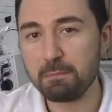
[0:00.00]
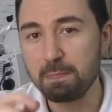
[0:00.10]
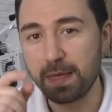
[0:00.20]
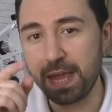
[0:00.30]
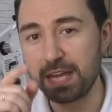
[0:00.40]

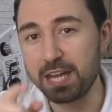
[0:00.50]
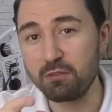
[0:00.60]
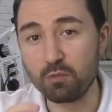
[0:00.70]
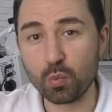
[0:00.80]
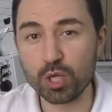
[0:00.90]
and I
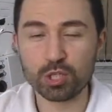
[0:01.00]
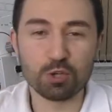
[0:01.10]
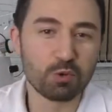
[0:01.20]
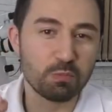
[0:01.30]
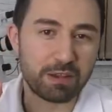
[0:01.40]
wish
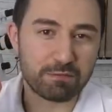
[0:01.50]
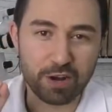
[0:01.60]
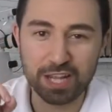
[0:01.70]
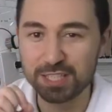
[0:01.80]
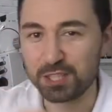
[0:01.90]
you, my
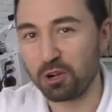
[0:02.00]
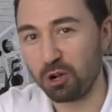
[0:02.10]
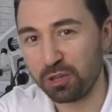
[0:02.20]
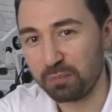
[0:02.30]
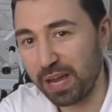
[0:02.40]
friends, all
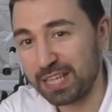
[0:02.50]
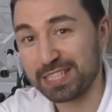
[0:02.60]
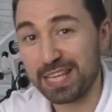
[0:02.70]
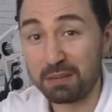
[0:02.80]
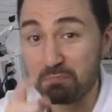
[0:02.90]
the best,
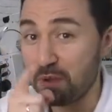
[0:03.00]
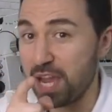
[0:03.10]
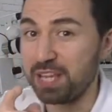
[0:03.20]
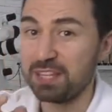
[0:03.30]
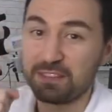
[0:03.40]
and
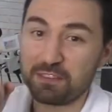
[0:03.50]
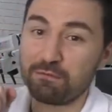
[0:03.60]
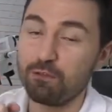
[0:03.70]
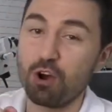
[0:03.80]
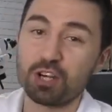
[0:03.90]
may the
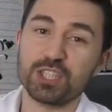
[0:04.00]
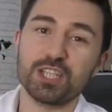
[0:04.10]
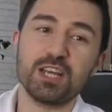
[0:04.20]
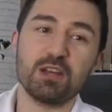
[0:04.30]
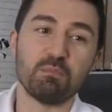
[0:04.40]
force
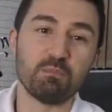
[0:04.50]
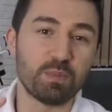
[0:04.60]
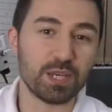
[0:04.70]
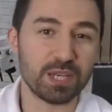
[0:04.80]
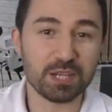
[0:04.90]

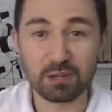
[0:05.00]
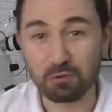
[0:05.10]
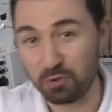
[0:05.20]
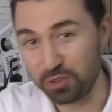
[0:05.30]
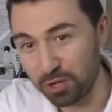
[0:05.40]
be
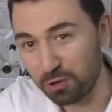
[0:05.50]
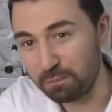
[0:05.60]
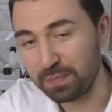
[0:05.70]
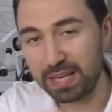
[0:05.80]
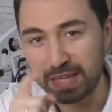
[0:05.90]
with you.
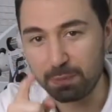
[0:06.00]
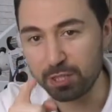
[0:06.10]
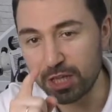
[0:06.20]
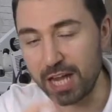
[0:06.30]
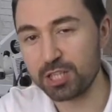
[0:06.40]
Keep in
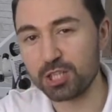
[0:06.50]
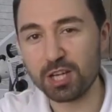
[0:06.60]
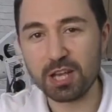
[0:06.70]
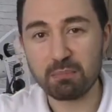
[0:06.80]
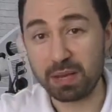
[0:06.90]
touch.
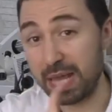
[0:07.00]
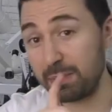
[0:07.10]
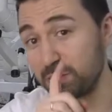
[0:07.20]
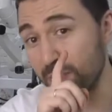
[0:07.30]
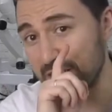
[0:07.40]
My name
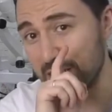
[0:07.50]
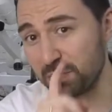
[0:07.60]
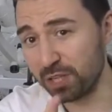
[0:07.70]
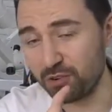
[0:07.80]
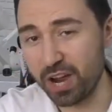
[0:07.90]
is Maxim
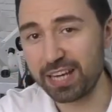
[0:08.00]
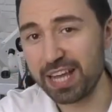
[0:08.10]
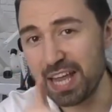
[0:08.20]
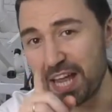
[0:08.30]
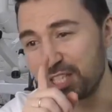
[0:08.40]
Belograd,
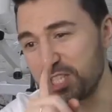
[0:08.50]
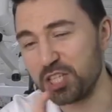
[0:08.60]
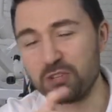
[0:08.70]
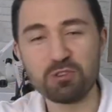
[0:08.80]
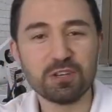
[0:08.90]
and see
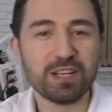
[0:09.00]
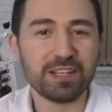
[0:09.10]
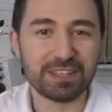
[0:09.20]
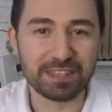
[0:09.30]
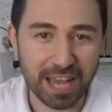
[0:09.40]
you
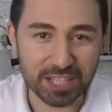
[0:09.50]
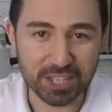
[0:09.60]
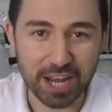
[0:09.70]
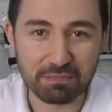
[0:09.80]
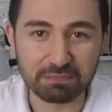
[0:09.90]
next
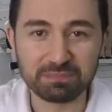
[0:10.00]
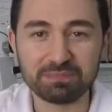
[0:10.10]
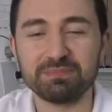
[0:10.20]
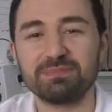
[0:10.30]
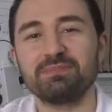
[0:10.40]
time.
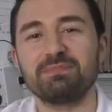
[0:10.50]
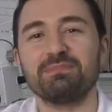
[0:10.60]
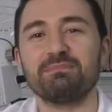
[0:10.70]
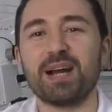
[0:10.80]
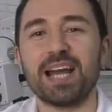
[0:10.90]

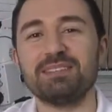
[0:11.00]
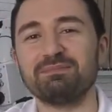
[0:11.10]
Bye.